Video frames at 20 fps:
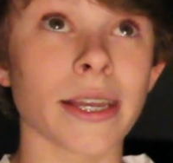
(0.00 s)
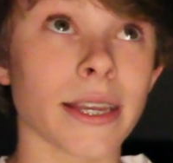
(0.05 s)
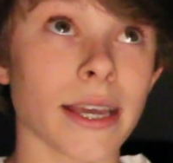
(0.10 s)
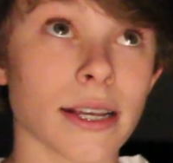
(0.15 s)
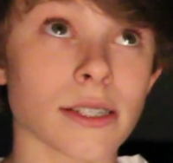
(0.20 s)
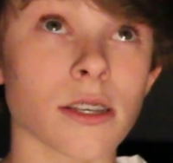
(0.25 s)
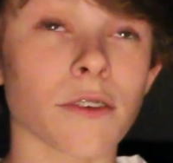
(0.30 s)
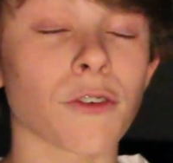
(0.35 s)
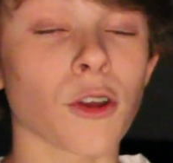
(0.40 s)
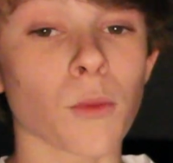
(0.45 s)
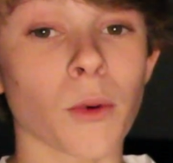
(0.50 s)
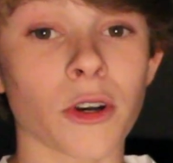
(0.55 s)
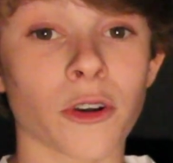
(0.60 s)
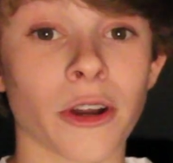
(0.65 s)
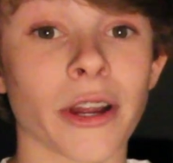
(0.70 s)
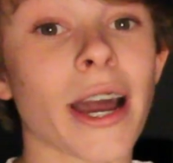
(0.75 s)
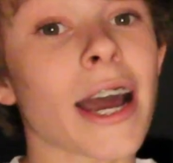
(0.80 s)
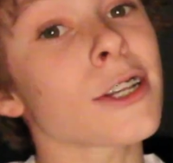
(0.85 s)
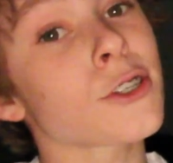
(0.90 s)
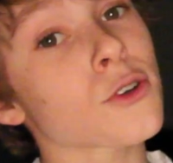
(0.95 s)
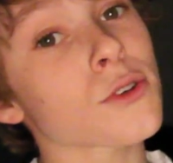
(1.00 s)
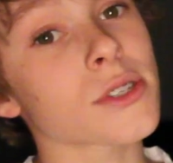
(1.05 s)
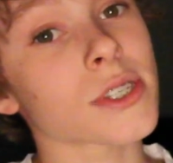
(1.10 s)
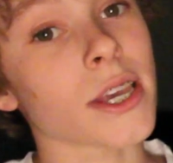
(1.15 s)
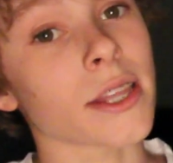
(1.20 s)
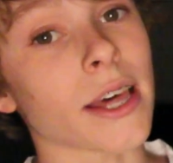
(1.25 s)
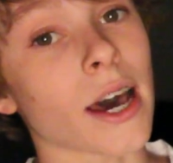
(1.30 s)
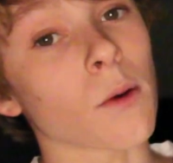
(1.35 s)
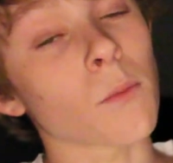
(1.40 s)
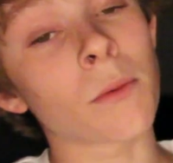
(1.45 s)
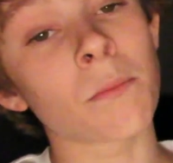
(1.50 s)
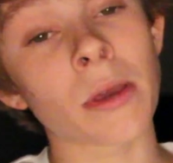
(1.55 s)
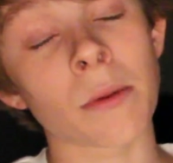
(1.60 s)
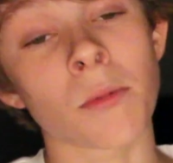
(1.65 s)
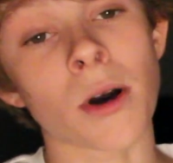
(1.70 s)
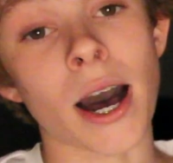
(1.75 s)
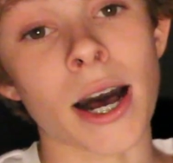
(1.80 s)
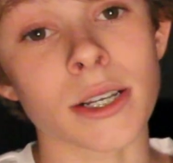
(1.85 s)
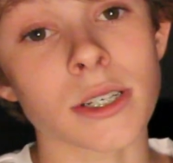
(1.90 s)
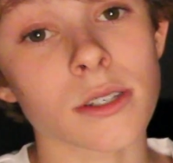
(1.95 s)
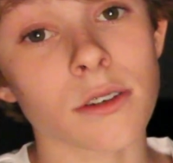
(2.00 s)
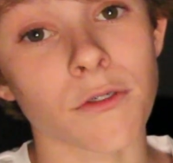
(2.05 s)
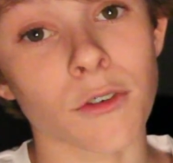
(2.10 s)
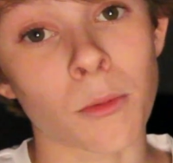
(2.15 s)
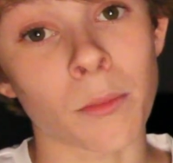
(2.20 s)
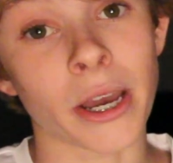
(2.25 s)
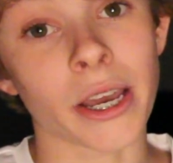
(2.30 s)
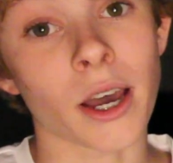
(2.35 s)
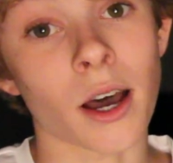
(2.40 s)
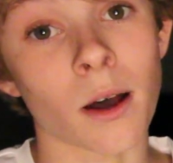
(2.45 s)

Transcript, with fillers: And yes, if you're wondering, I do say that when people ask for my